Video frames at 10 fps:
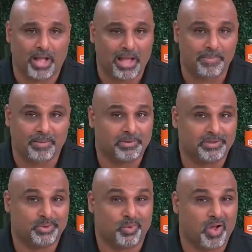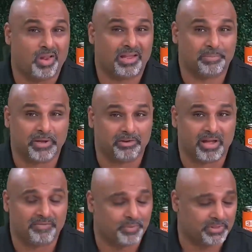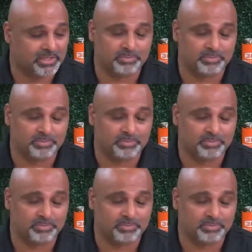I'm able to do all our PRF with this